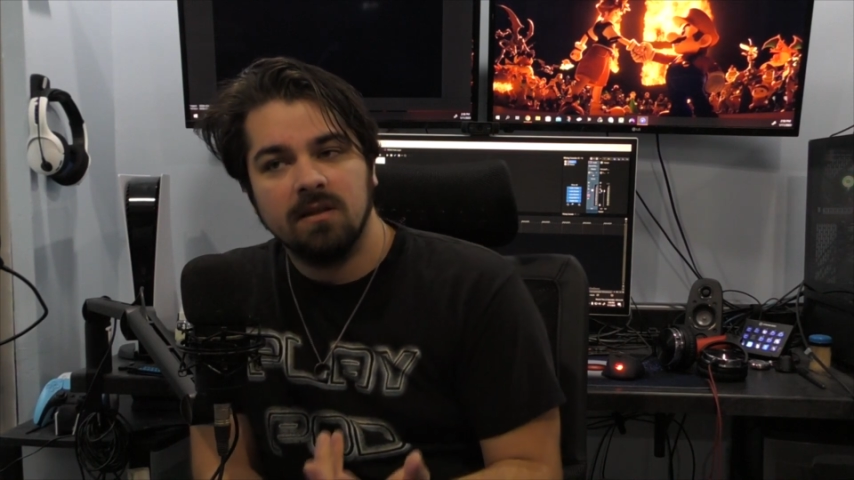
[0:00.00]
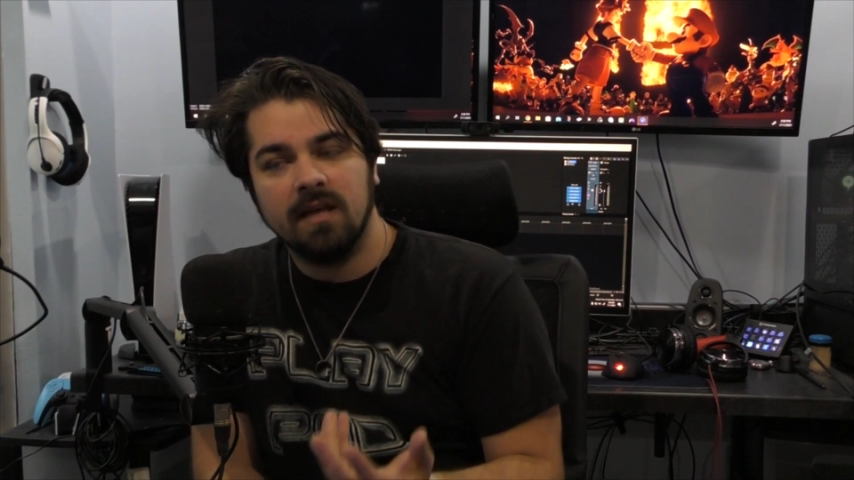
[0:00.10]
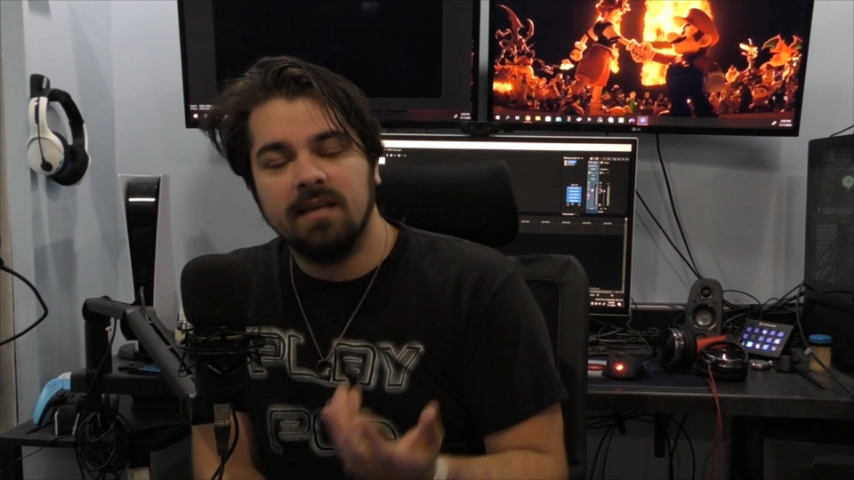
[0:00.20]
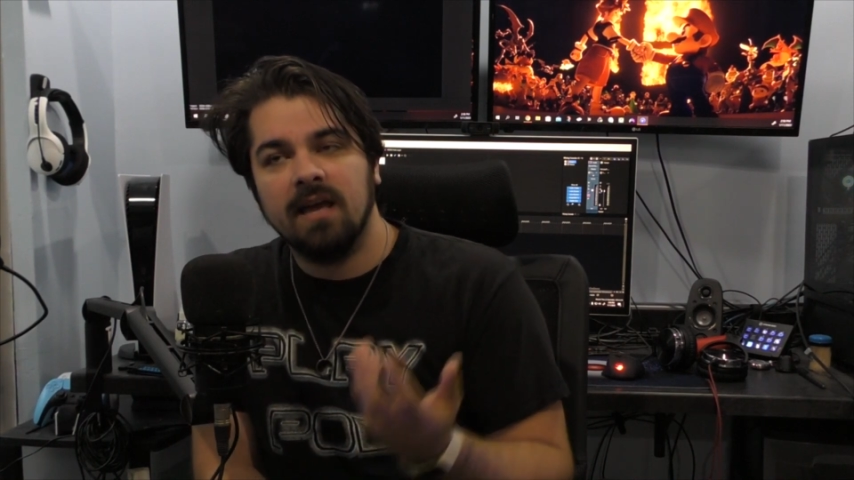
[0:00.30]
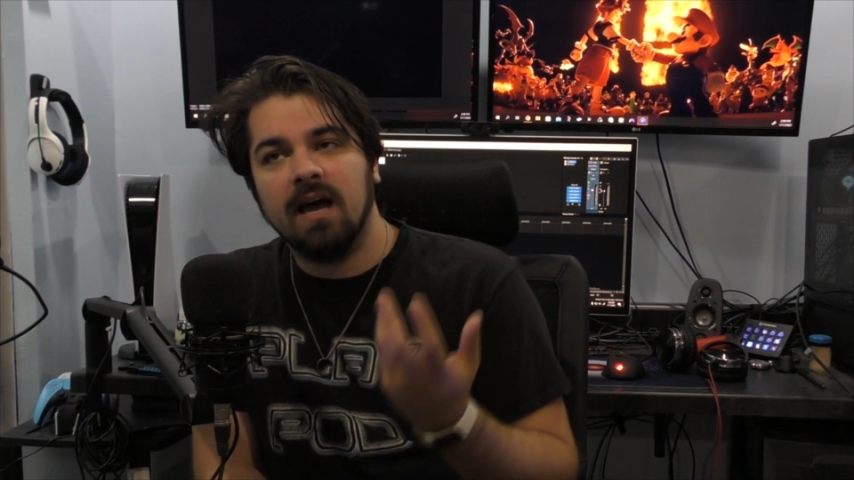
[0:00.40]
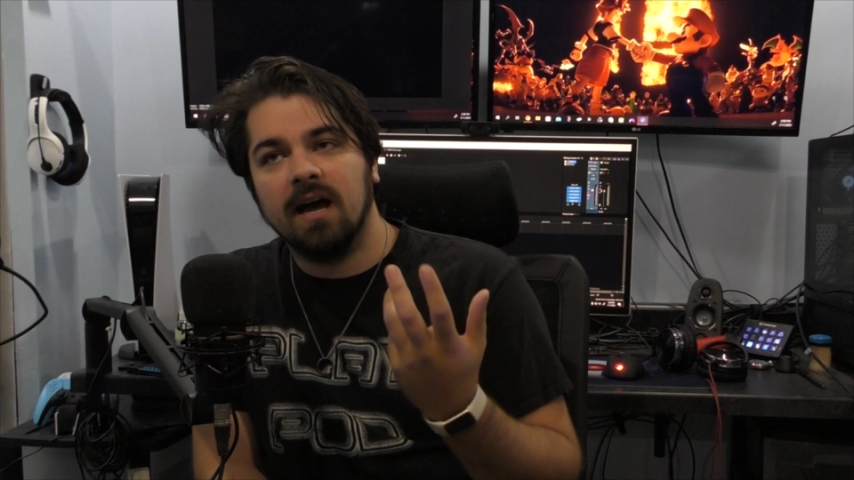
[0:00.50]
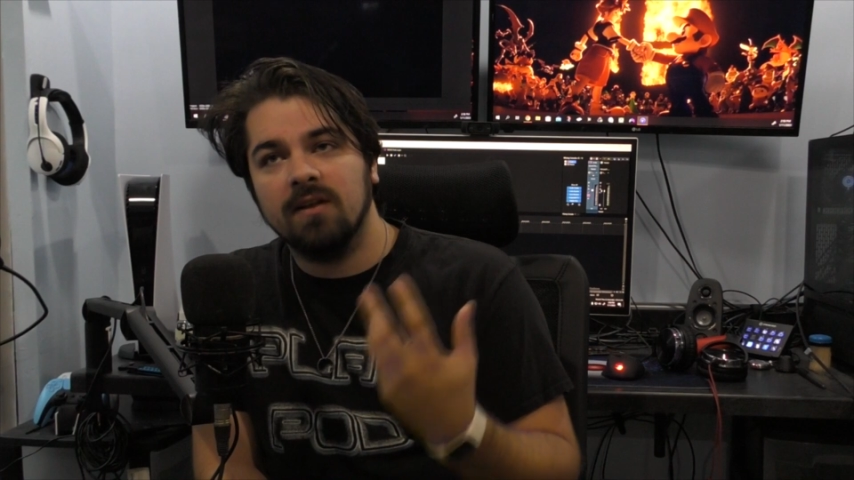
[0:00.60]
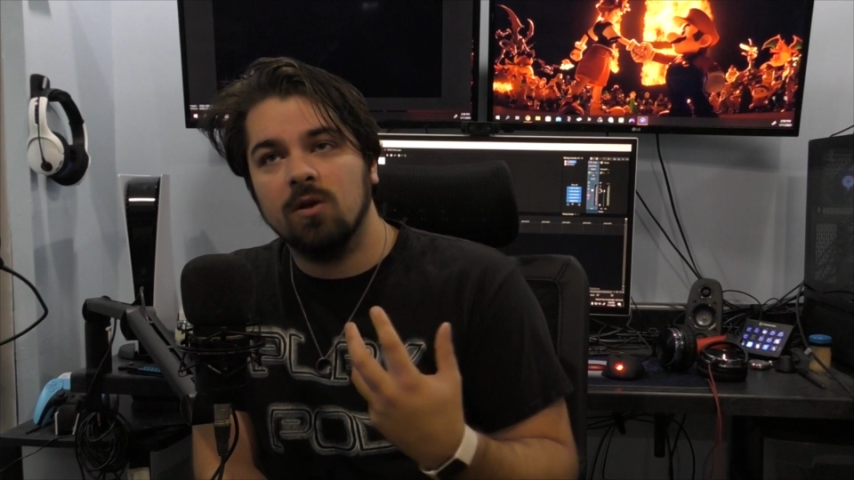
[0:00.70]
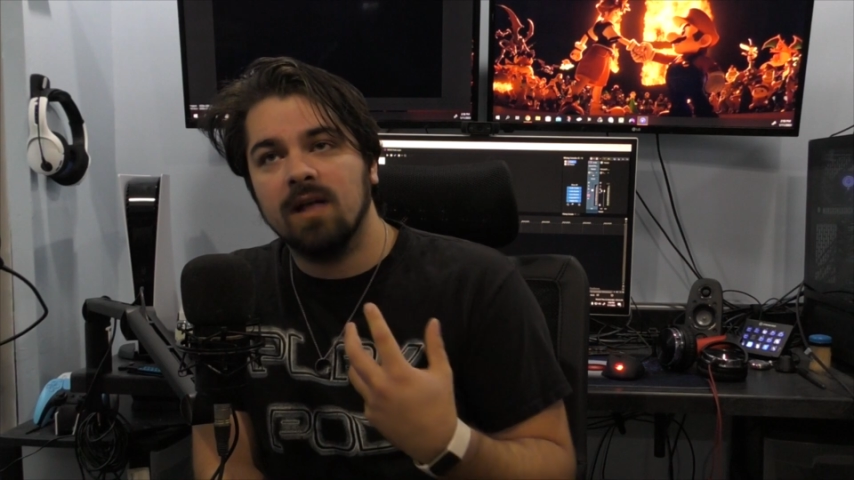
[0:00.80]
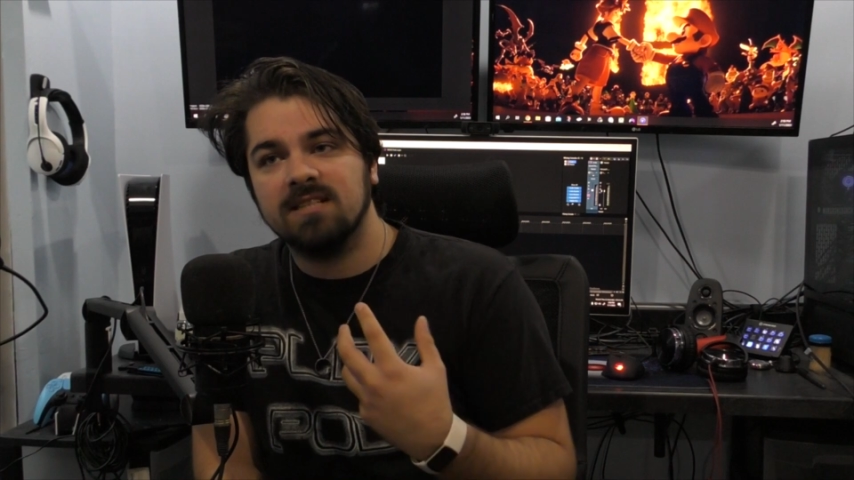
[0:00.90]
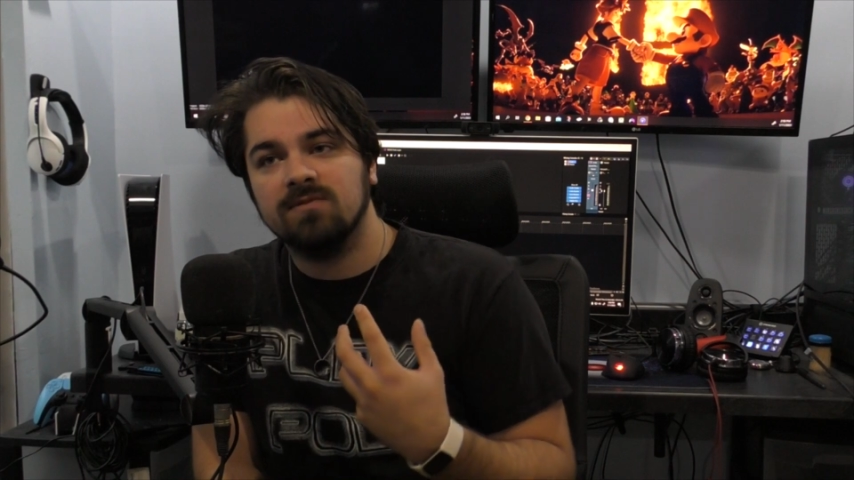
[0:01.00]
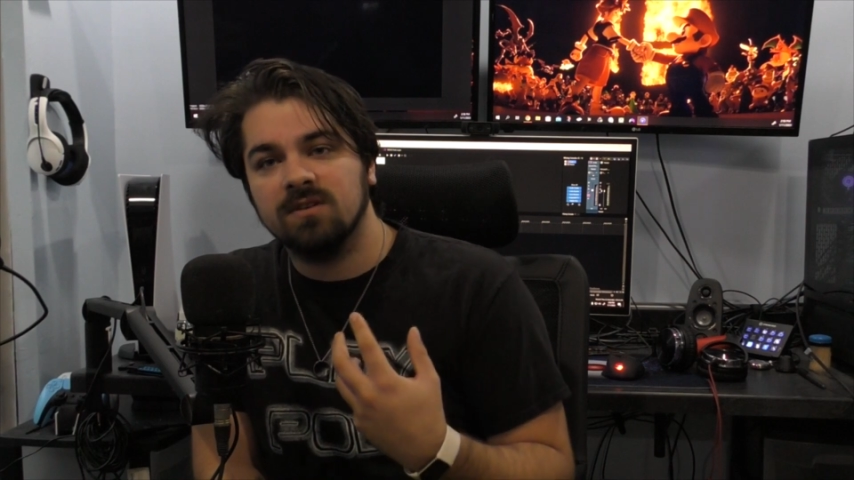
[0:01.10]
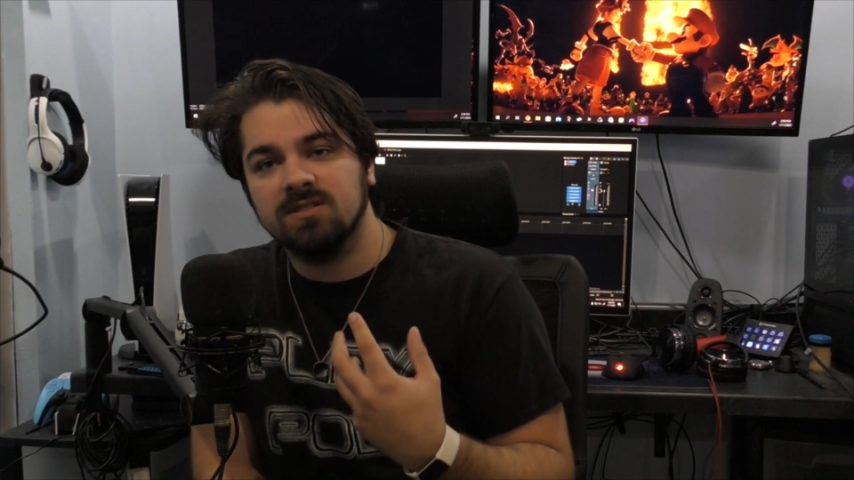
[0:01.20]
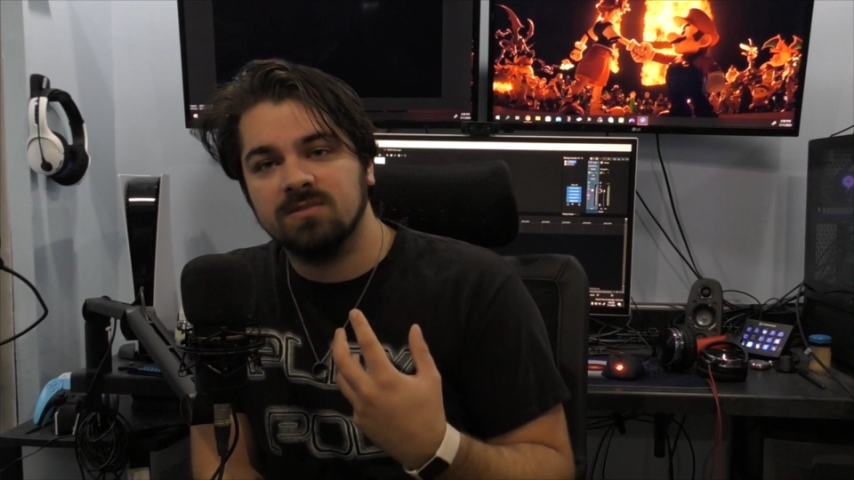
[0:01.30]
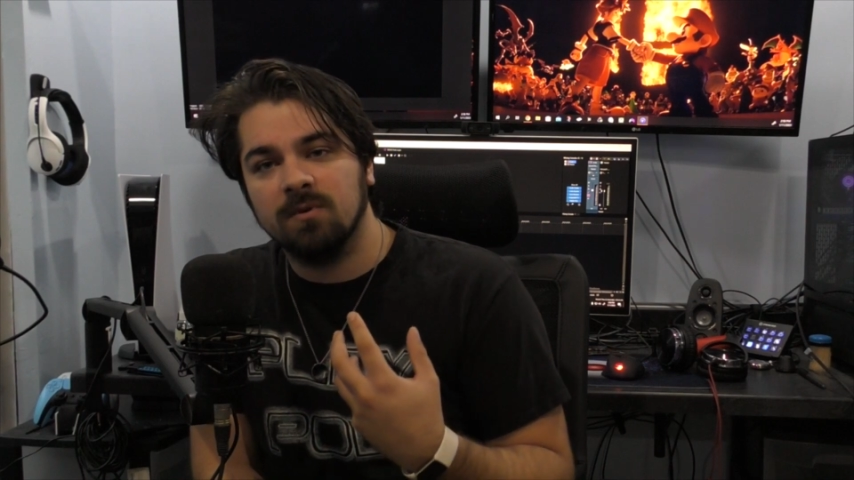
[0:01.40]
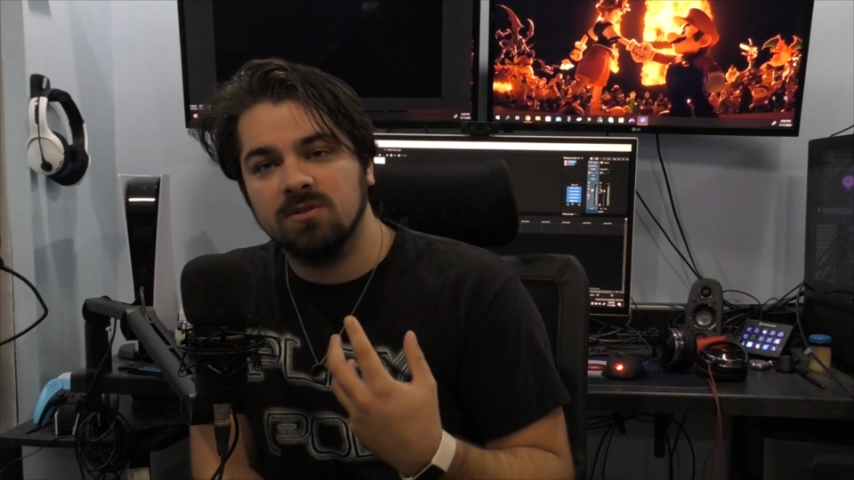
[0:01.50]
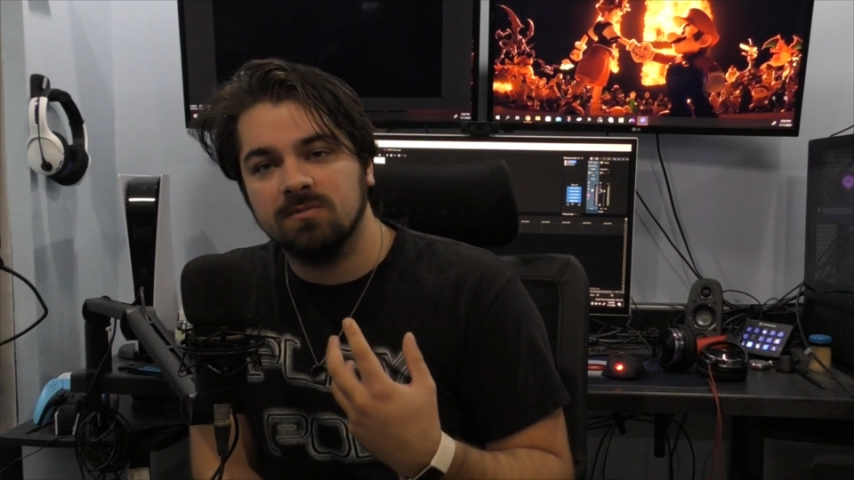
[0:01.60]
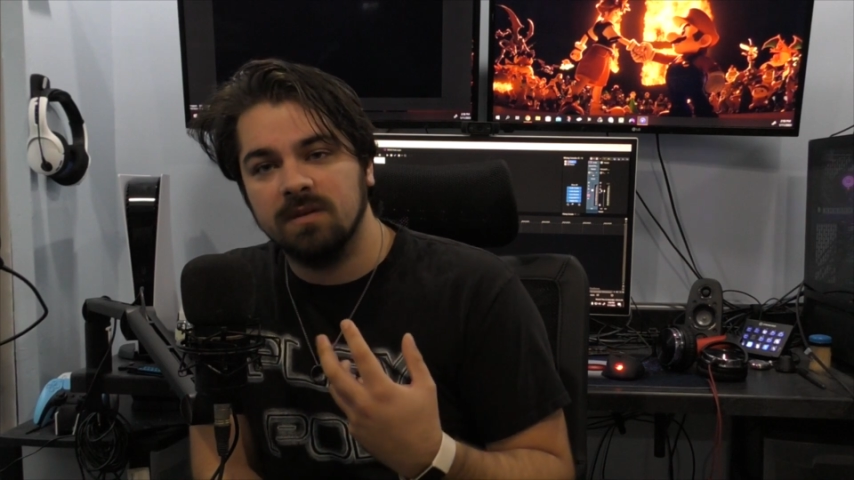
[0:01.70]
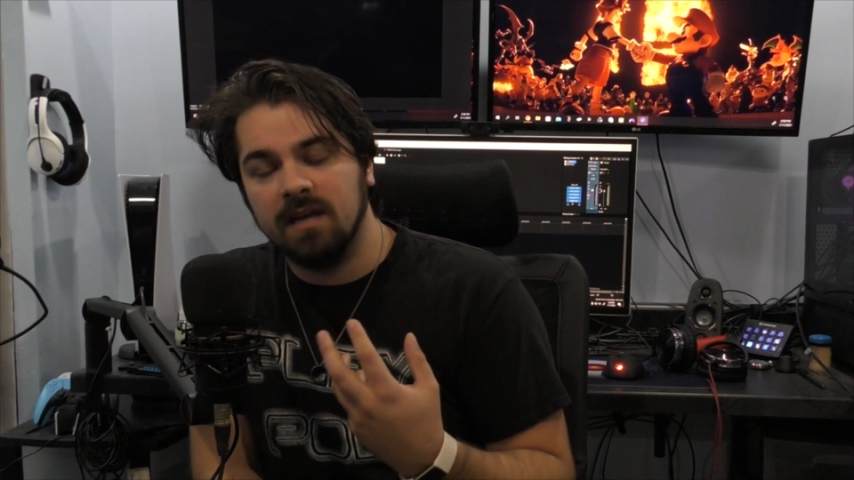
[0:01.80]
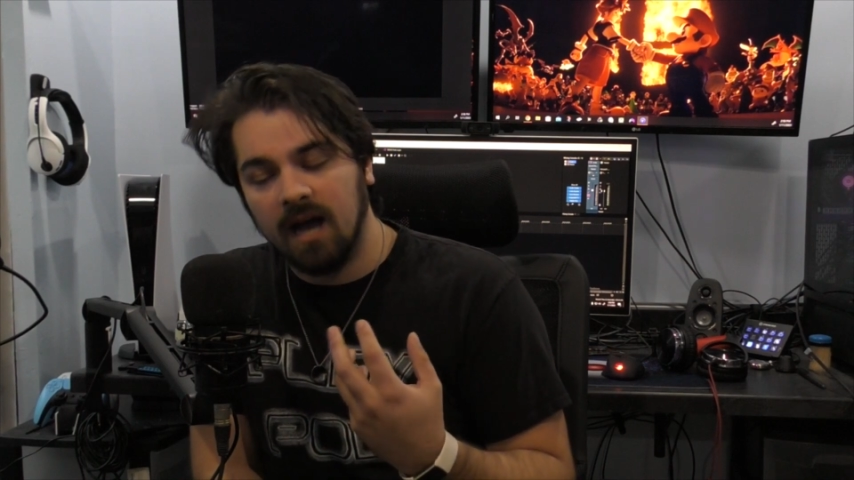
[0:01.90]
Like, yeah, I know Last of Us is supposed
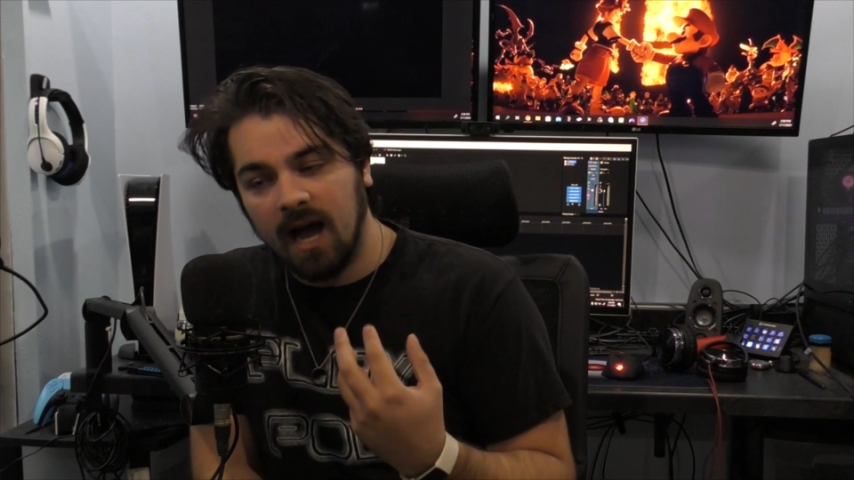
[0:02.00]
to be